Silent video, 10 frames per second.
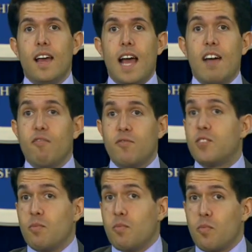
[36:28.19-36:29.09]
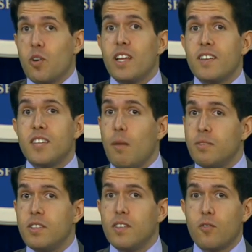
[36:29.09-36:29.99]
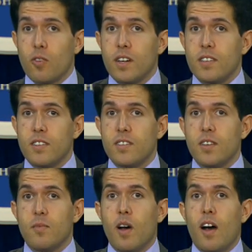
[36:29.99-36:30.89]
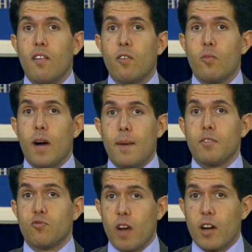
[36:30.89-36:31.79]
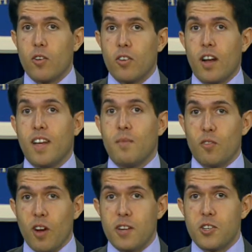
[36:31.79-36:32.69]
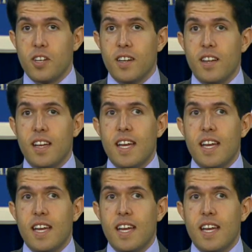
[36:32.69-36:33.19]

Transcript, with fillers: have some pretty substantive criticism of Obama's record on immigration,